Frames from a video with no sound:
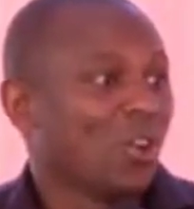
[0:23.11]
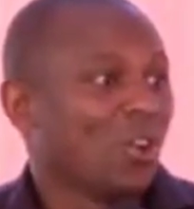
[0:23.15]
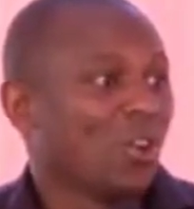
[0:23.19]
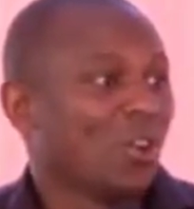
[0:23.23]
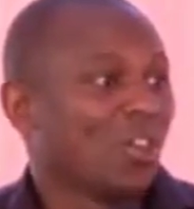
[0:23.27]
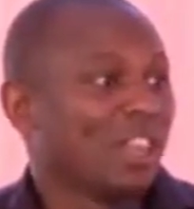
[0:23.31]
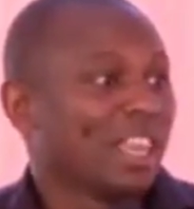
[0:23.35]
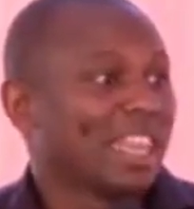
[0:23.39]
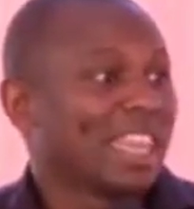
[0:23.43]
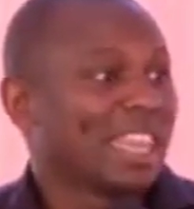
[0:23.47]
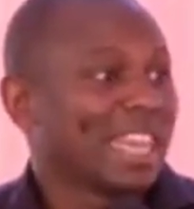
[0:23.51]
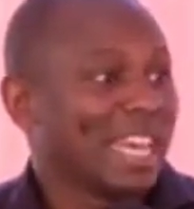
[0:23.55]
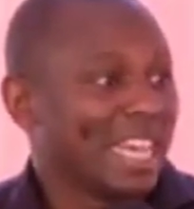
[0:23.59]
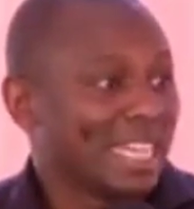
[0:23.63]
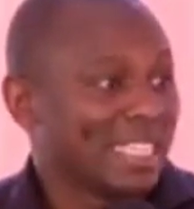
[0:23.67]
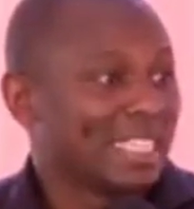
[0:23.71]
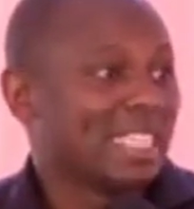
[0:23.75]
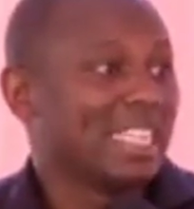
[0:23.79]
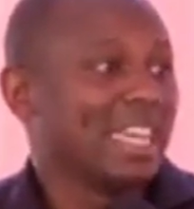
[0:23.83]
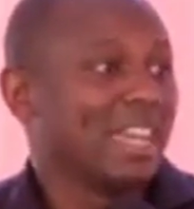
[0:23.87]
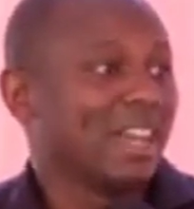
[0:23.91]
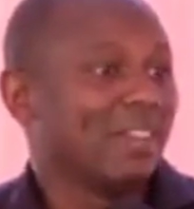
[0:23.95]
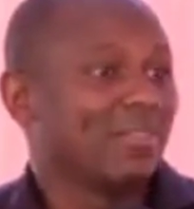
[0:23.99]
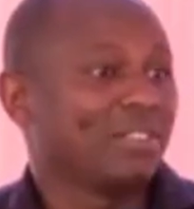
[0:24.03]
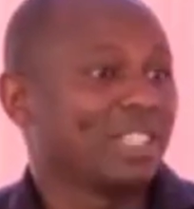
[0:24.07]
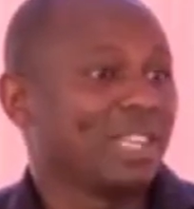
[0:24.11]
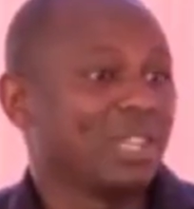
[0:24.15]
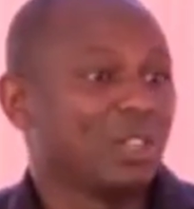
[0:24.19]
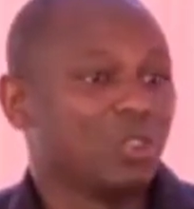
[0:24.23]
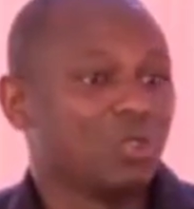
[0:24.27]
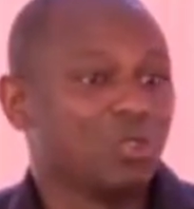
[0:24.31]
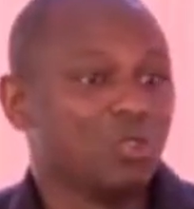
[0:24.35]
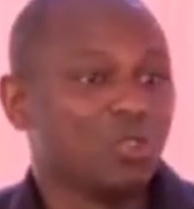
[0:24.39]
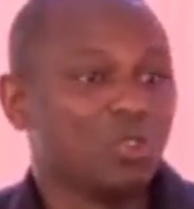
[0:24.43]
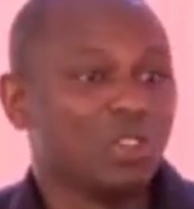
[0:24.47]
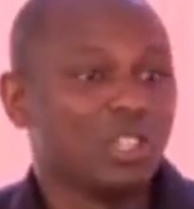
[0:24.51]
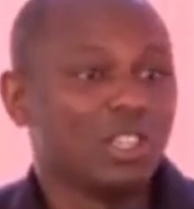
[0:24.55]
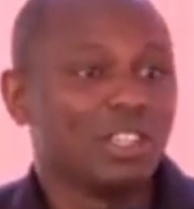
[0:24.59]
on Thursday
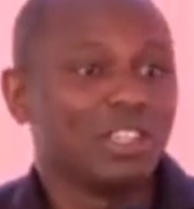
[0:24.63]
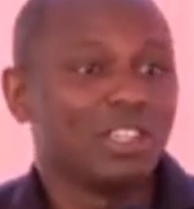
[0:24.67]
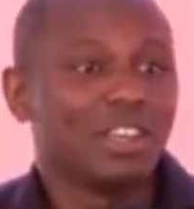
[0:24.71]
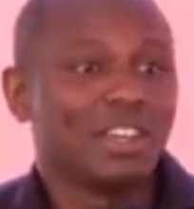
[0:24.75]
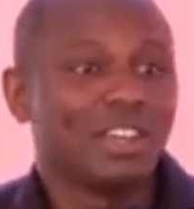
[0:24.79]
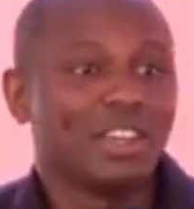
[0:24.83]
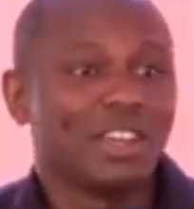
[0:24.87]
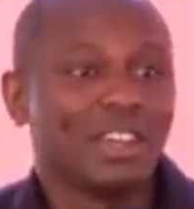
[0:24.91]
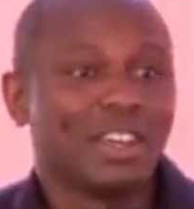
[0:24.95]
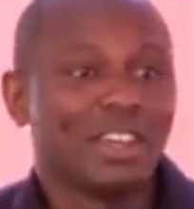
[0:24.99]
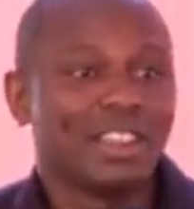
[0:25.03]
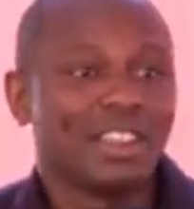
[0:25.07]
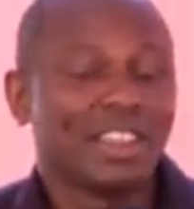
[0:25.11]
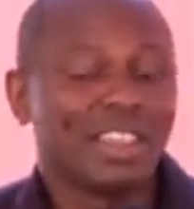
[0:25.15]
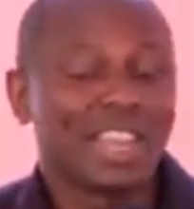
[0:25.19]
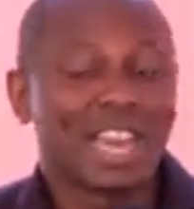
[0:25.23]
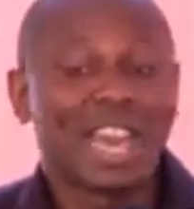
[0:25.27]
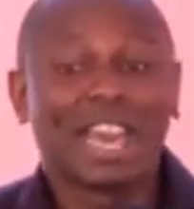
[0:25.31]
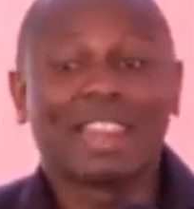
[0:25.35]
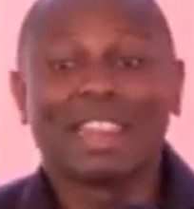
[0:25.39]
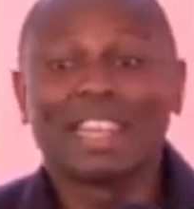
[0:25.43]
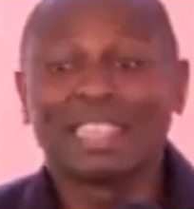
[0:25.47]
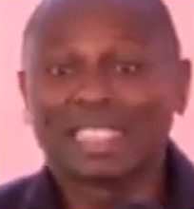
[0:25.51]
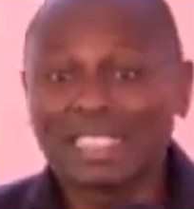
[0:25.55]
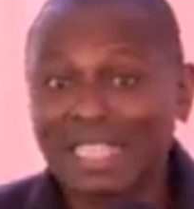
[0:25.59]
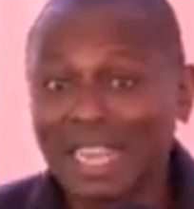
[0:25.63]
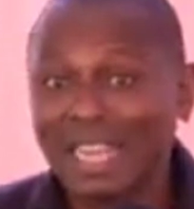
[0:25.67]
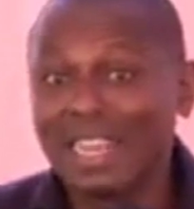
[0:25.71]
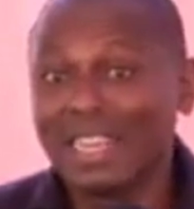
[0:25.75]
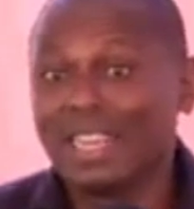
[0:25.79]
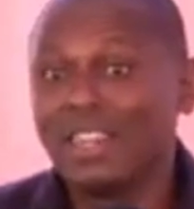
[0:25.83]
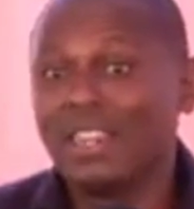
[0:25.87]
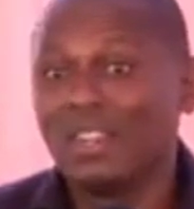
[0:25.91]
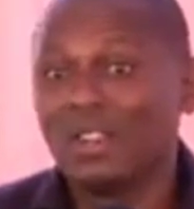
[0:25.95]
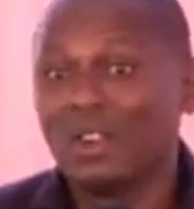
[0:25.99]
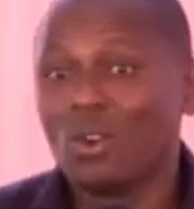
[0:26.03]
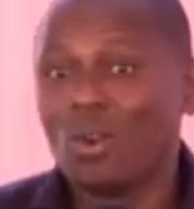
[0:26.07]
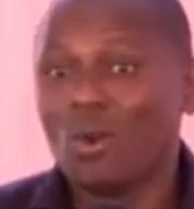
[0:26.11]
afternoon, the other
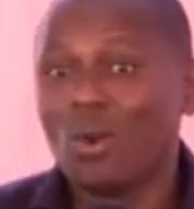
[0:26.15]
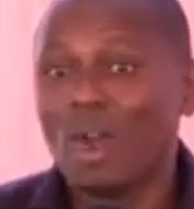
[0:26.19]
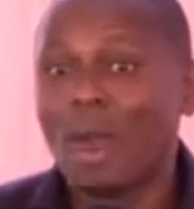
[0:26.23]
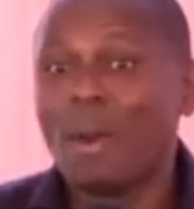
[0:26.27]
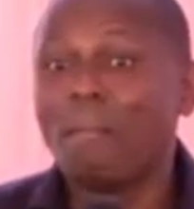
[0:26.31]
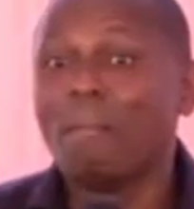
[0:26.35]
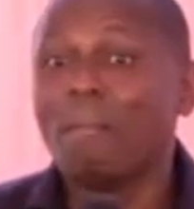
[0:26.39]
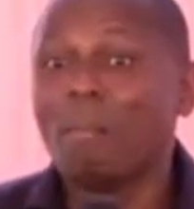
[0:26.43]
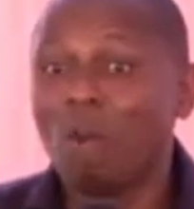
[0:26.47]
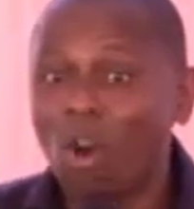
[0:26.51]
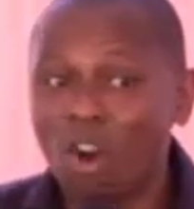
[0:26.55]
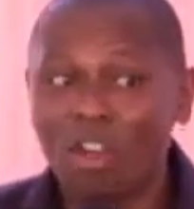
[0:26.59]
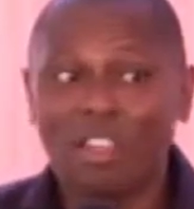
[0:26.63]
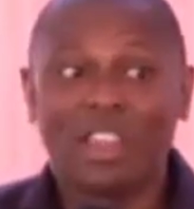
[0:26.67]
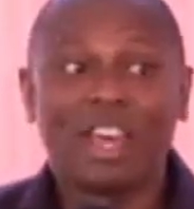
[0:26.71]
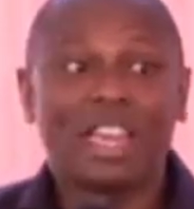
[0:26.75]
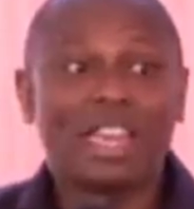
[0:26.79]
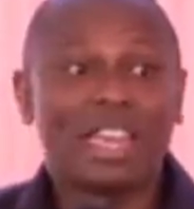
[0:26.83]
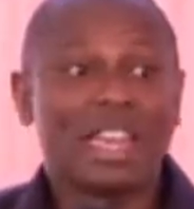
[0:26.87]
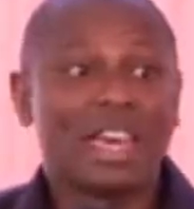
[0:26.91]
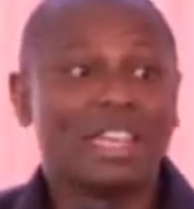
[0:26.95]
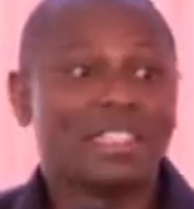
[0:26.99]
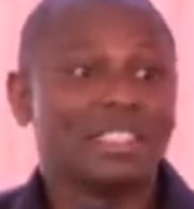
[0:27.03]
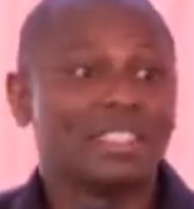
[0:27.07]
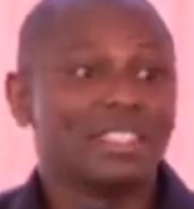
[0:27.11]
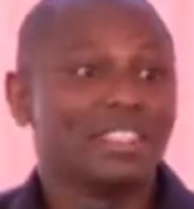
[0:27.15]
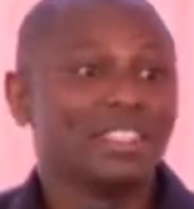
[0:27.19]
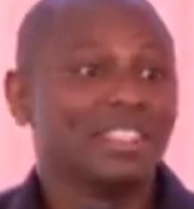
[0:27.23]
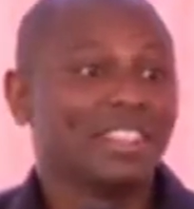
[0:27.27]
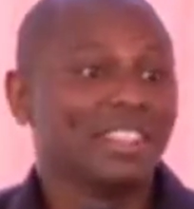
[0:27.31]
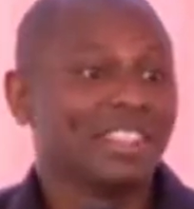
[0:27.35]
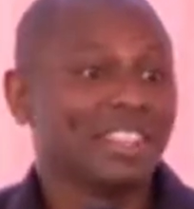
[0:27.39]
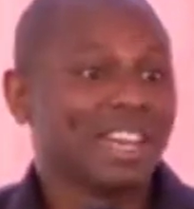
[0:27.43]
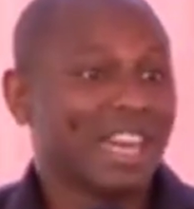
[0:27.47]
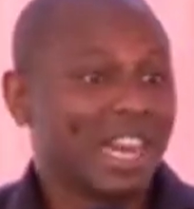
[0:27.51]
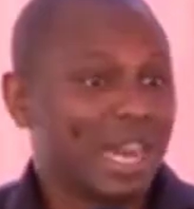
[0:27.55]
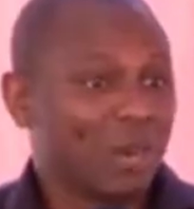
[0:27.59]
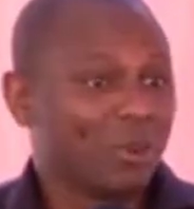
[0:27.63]
side were more than us
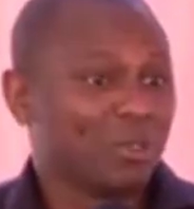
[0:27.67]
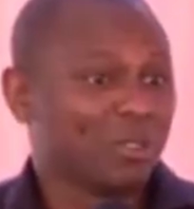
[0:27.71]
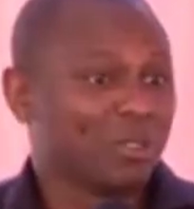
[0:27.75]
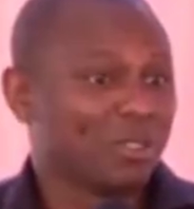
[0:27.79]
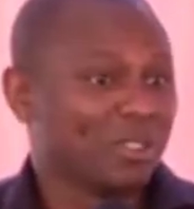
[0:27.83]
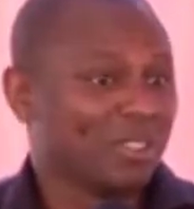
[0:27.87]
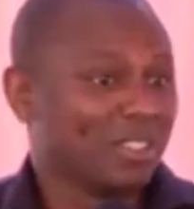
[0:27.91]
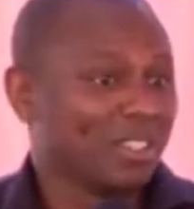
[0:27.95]
in the House.